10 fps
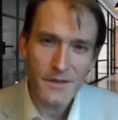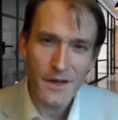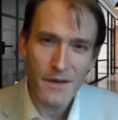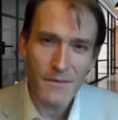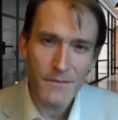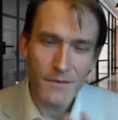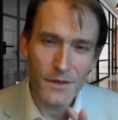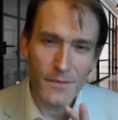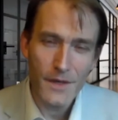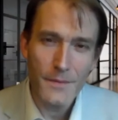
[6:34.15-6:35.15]

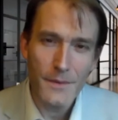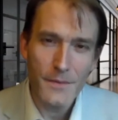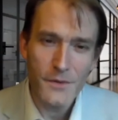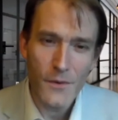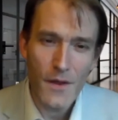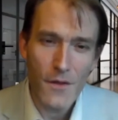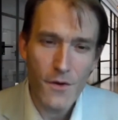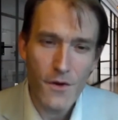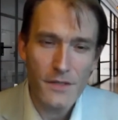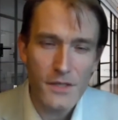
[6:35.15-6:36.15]
the minimum
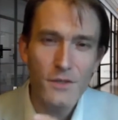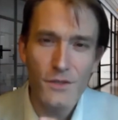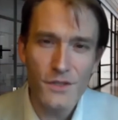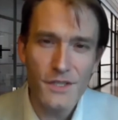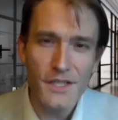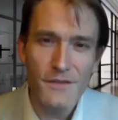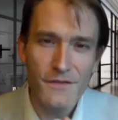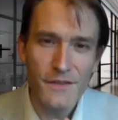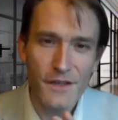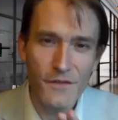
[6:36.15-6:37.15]
threshold, to see if
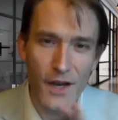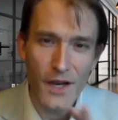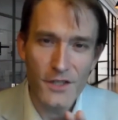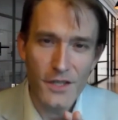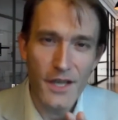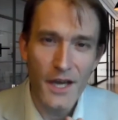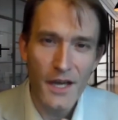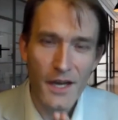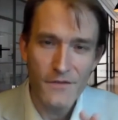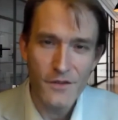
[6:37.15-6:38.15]
you actually
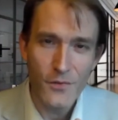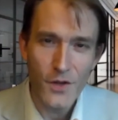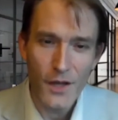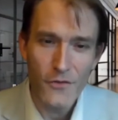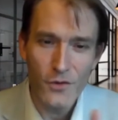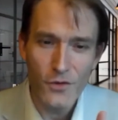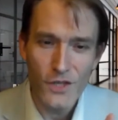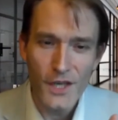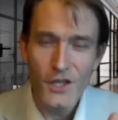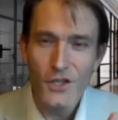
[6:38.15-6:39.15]
have to apply the rules.